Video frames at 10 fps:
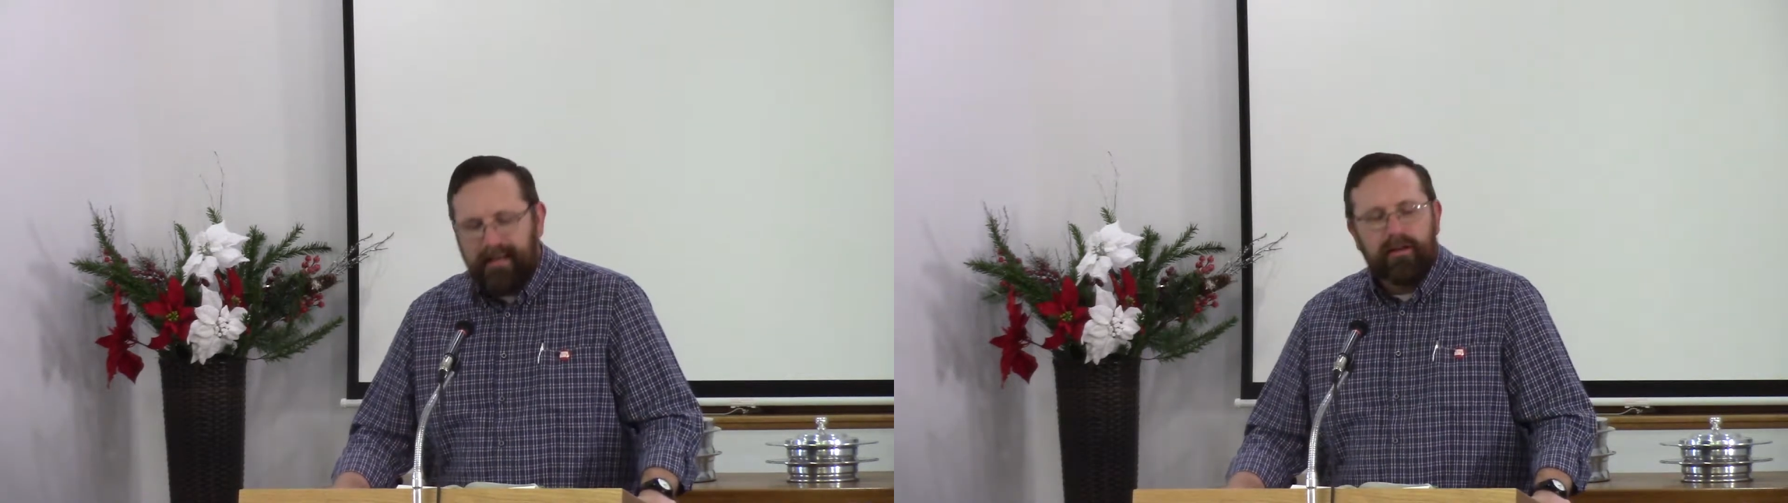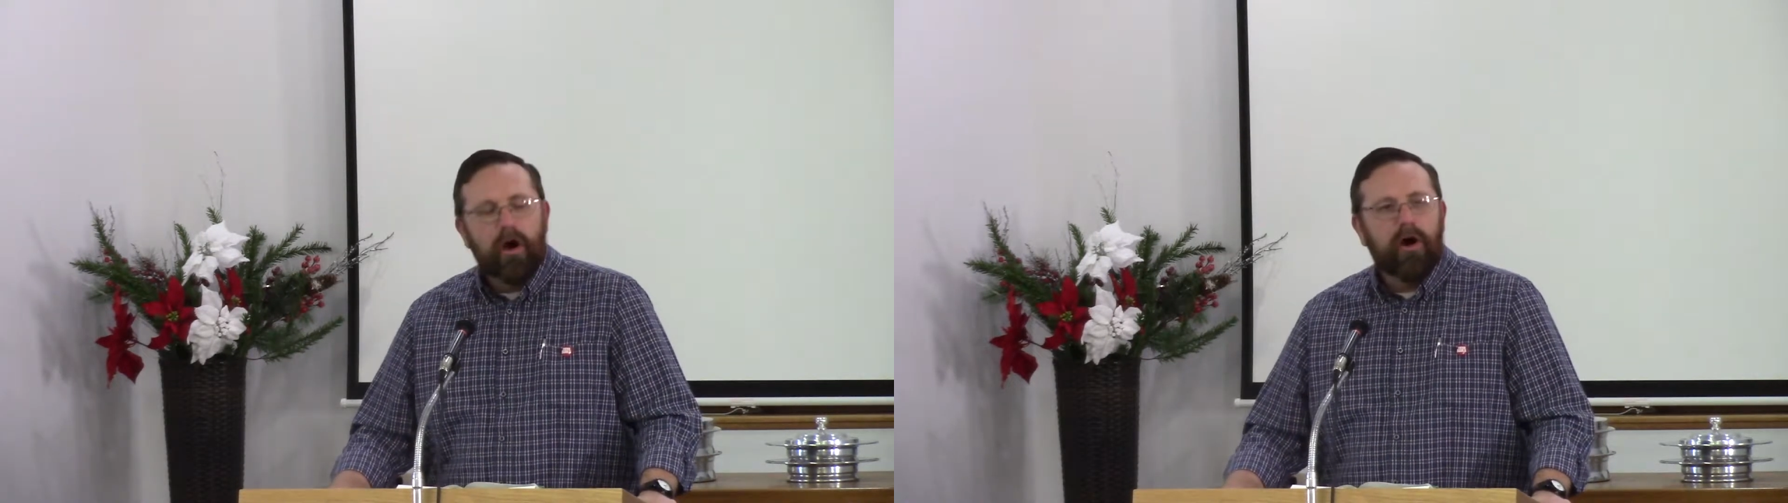
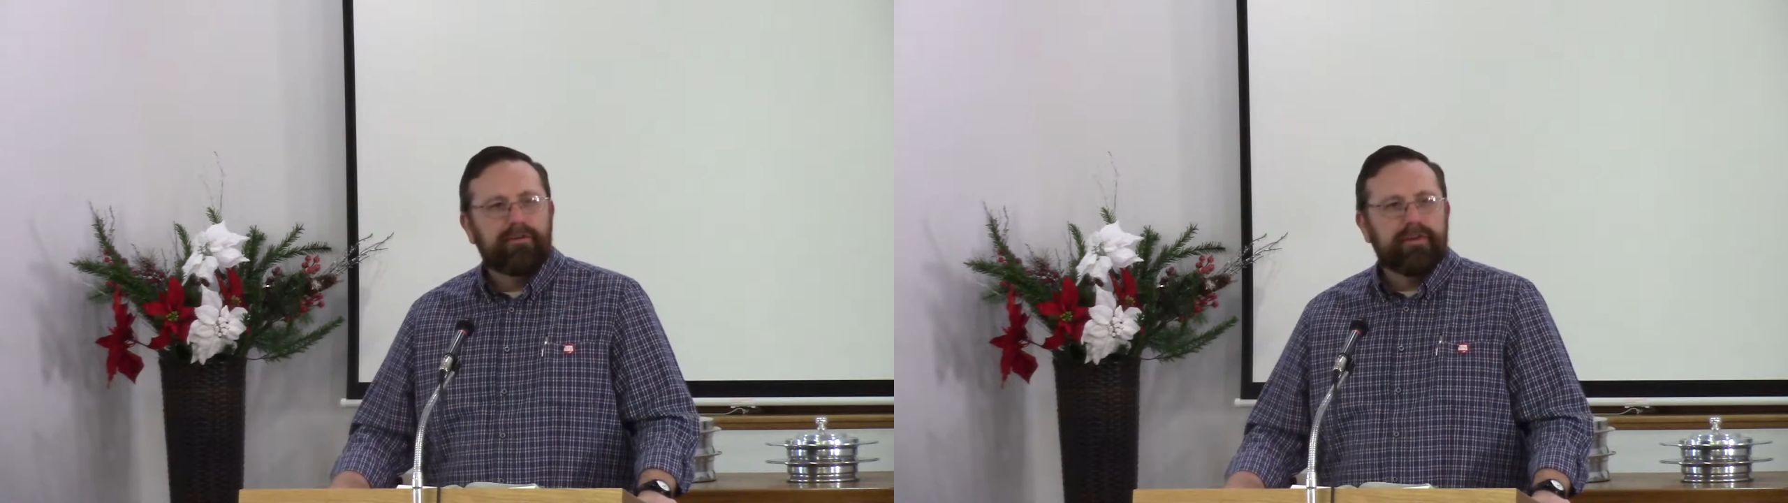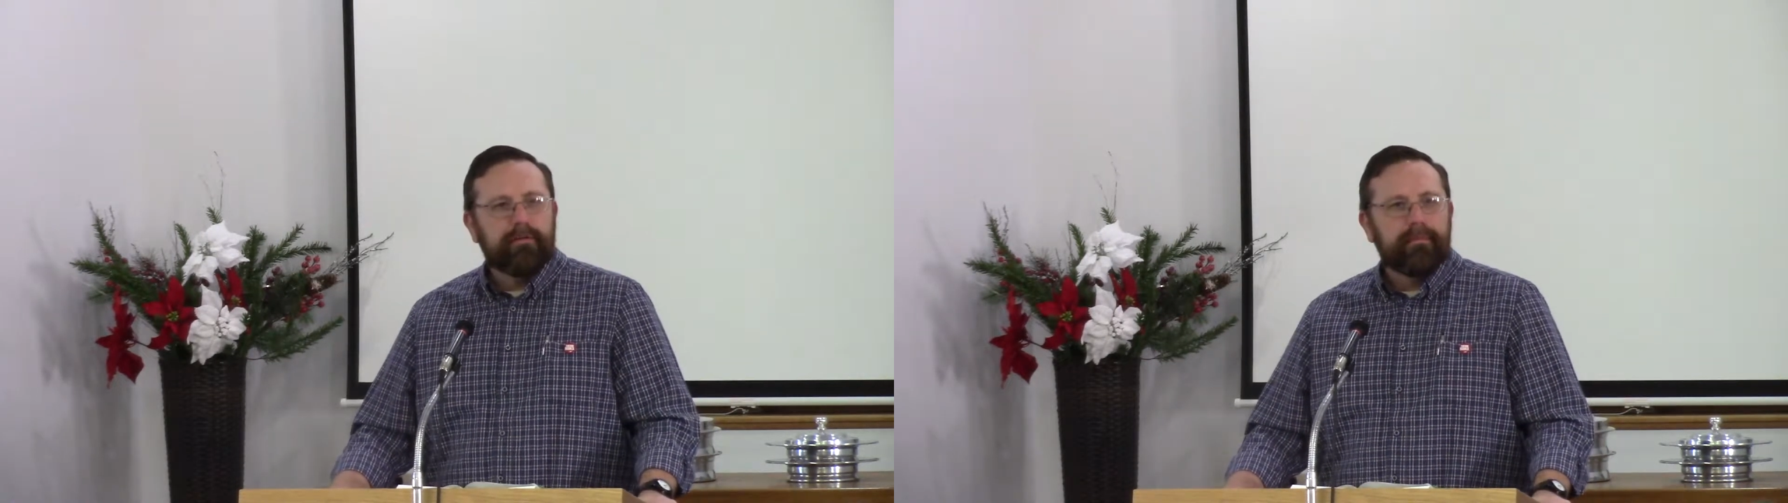It
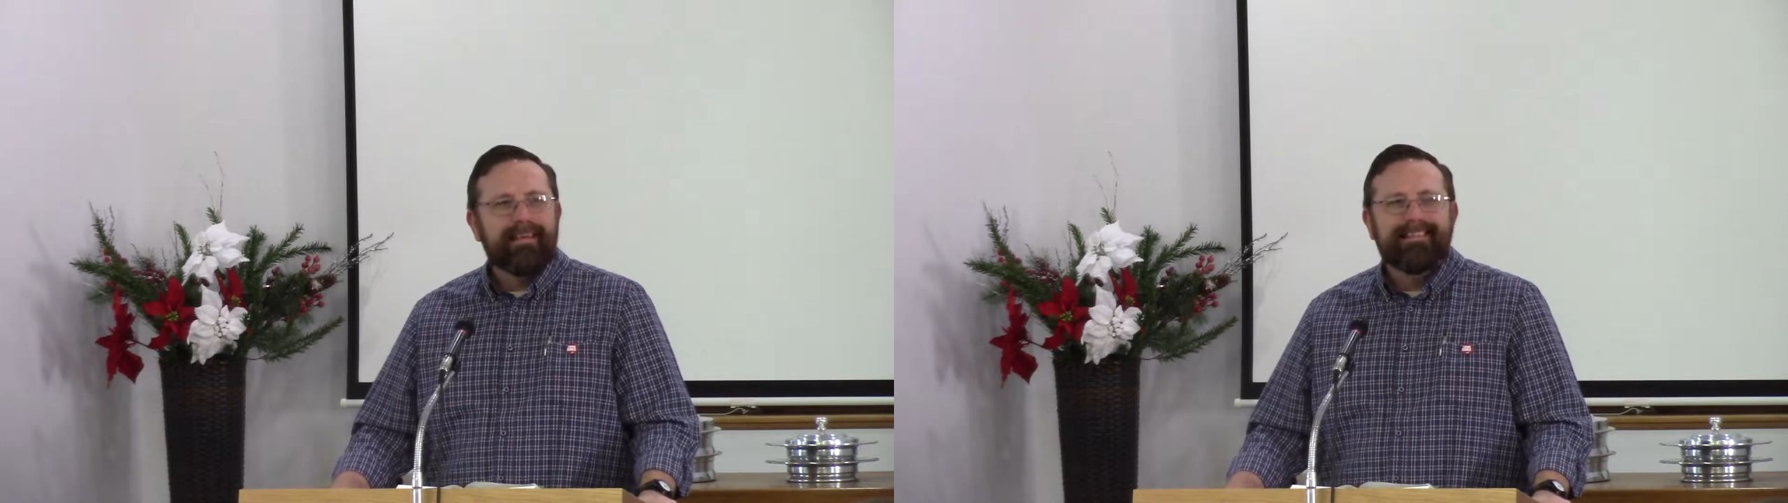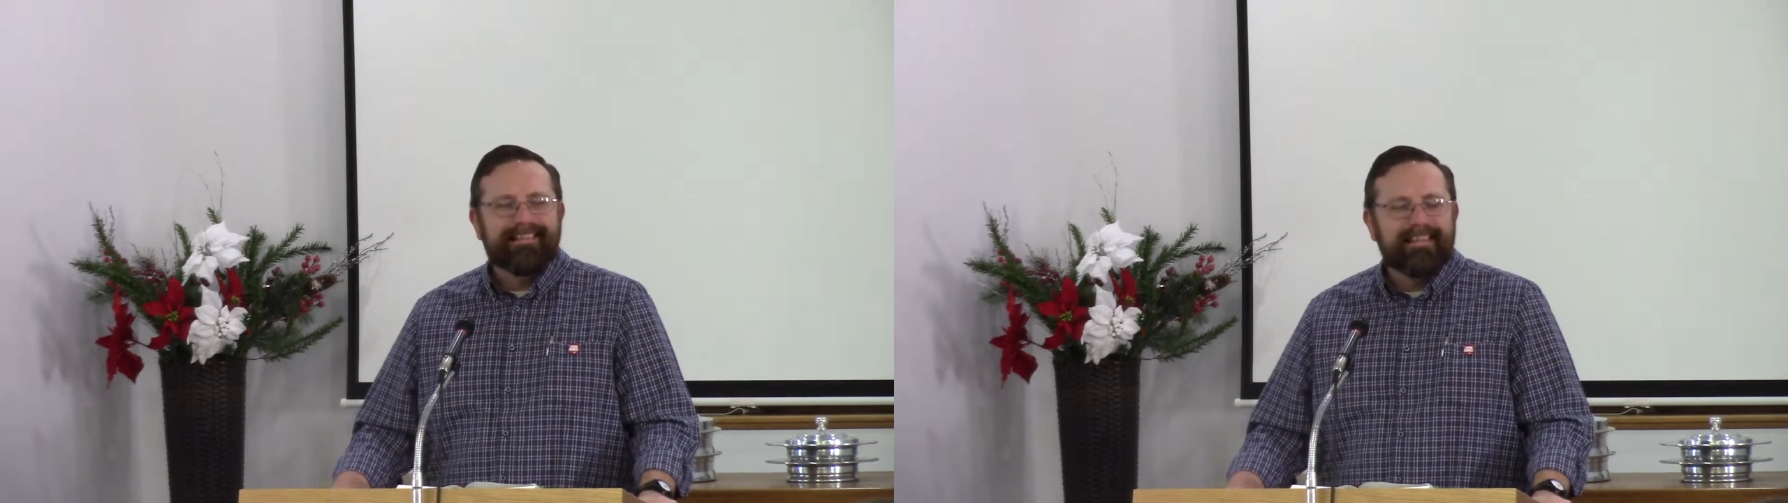cost him
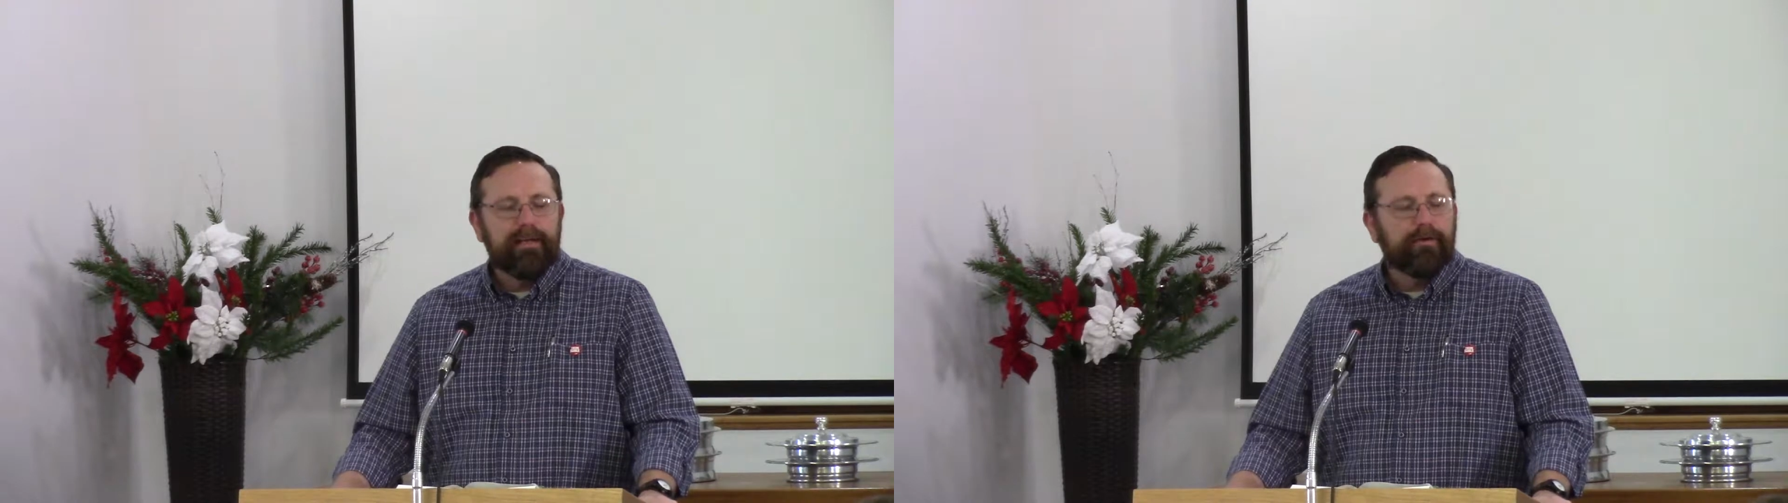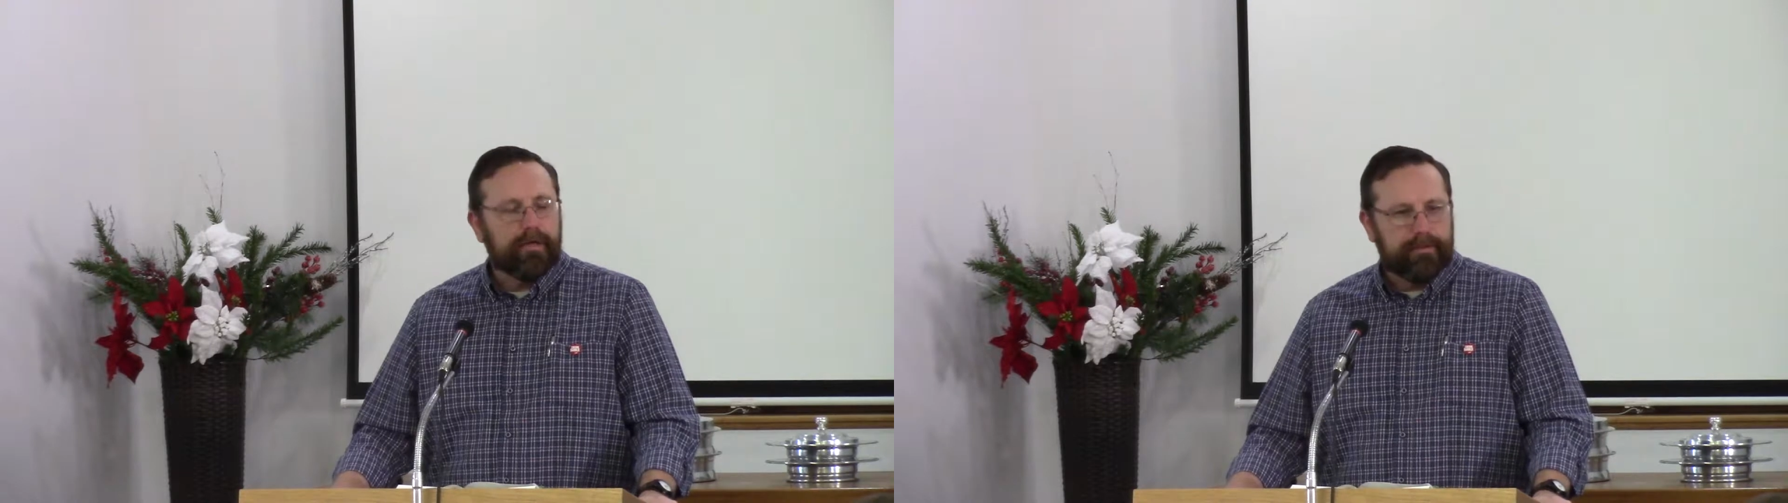his
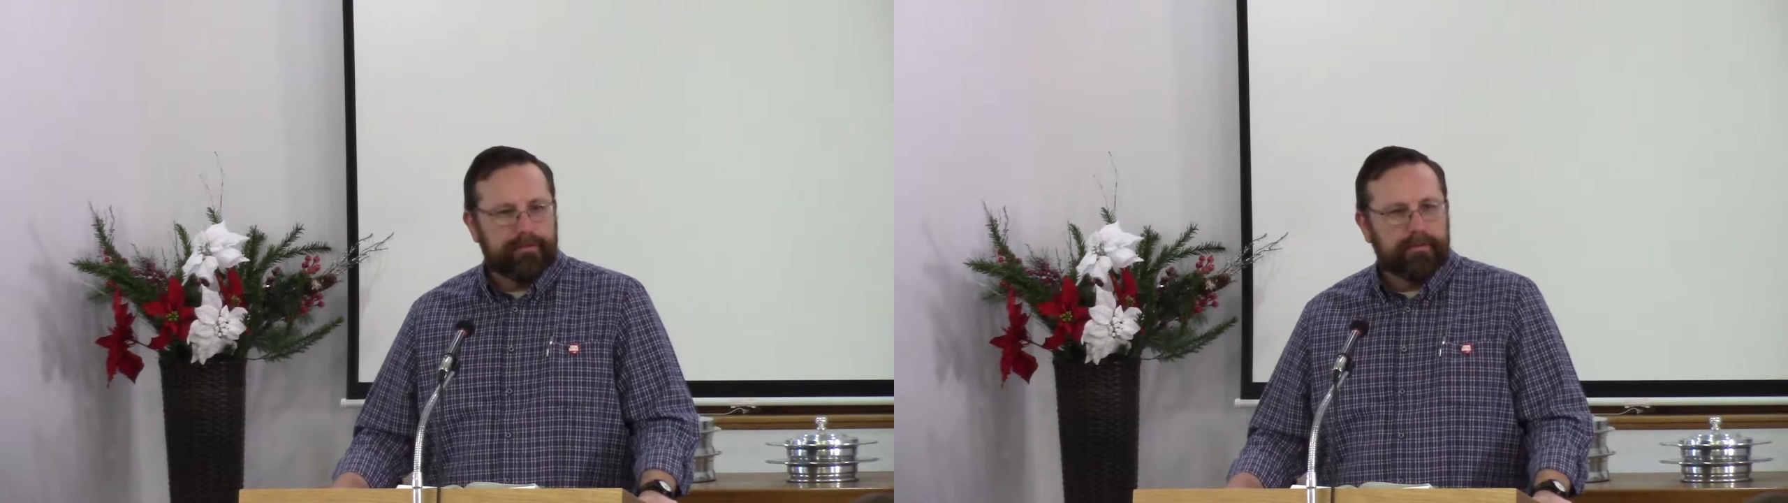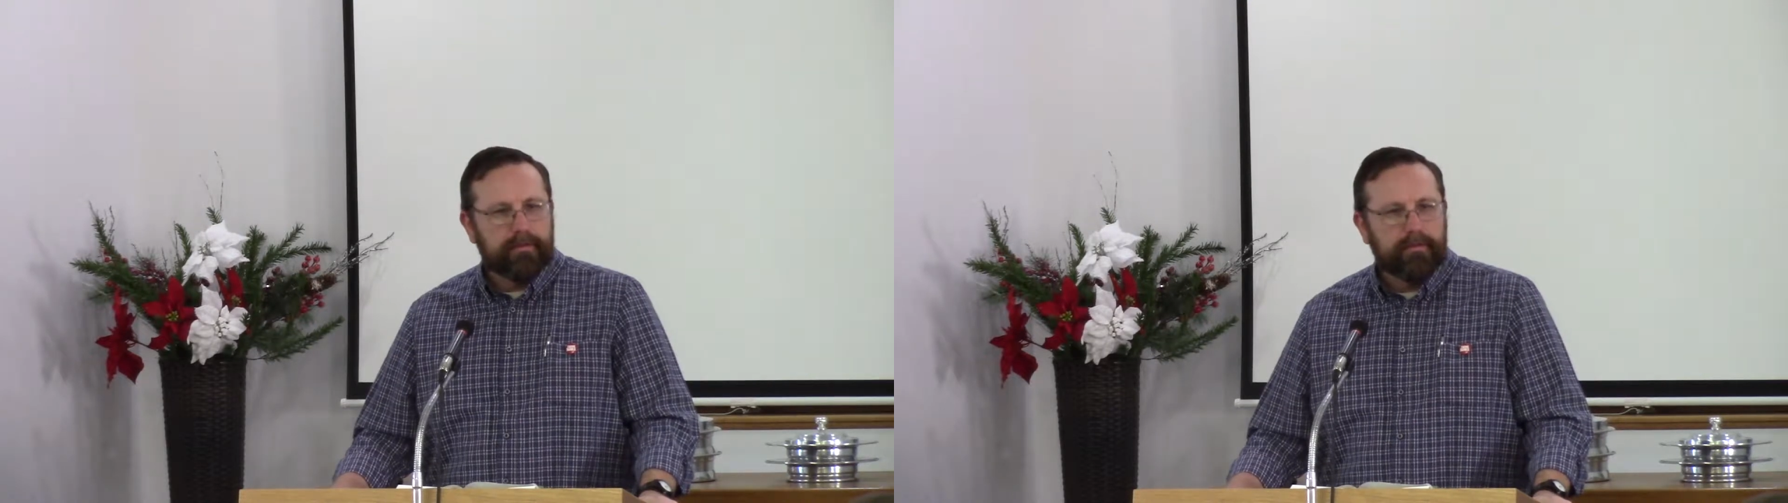dearest,